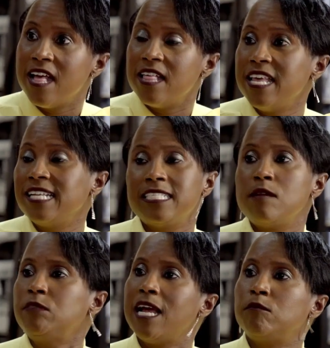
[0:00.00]
then
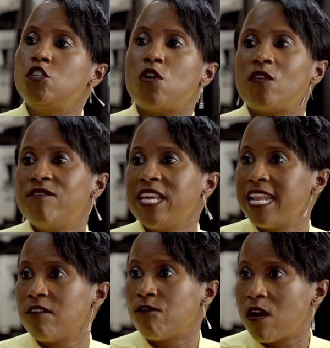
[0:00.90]
sometimes you don't even
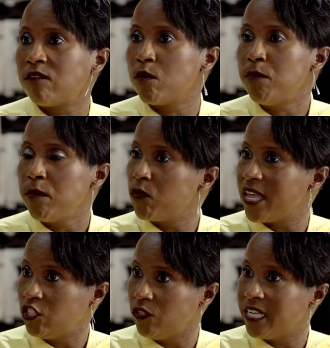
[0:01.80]
get in front of the people
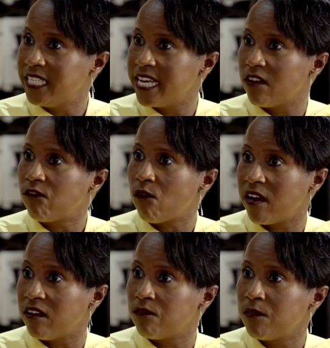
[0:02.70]
that you need to get in
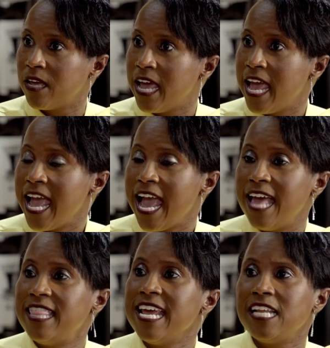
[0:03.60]
front of.
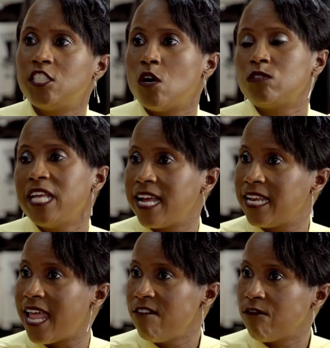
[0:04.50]
And then don't take
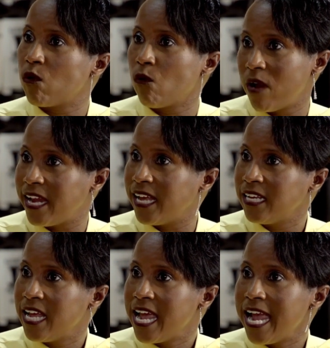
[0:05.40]
life for granted.
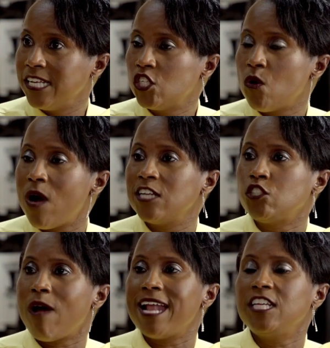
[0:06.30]
And so I
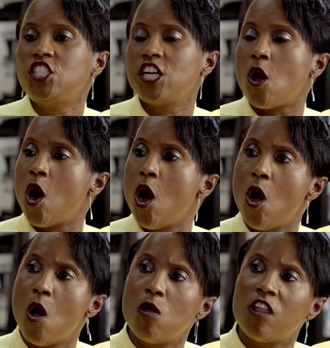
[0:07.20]
try to share
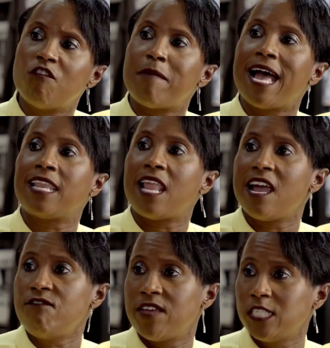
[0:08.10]
all of my
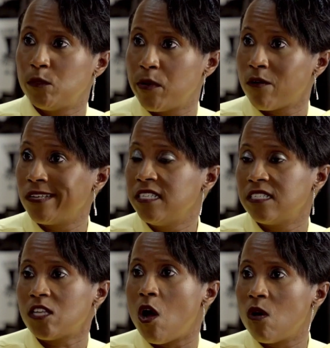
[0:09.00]
life
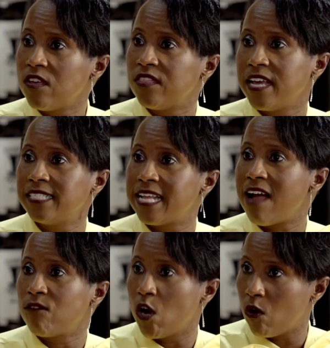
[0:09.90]
experiences, all the things that
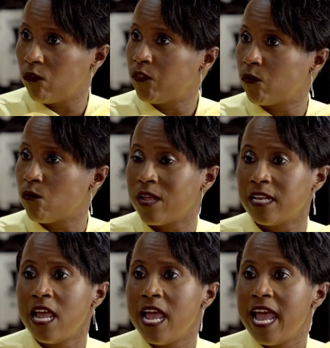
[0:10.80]
I've gone
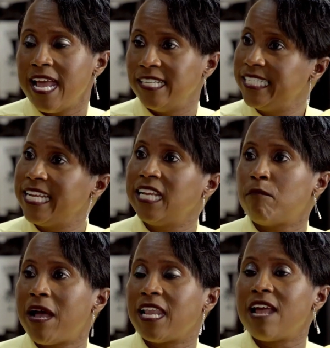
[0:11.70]
through and seen in
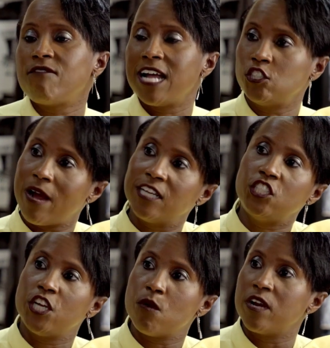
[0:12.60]
my life, I try to
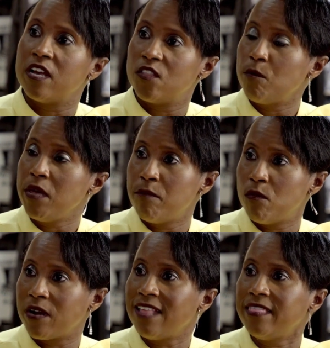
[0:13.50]
share with other
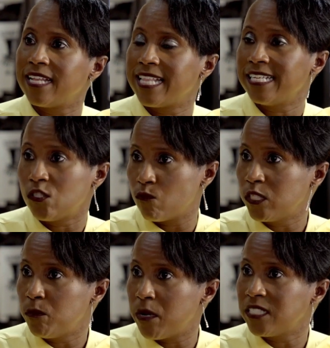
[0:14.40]
people. And I think that's the
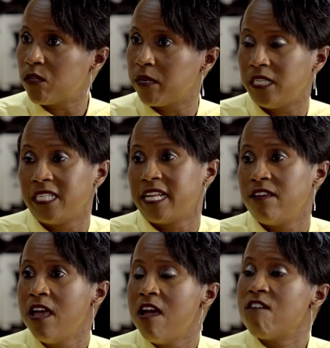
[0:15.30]

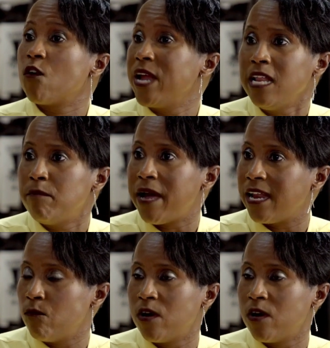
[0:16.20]
responsibility for anybody,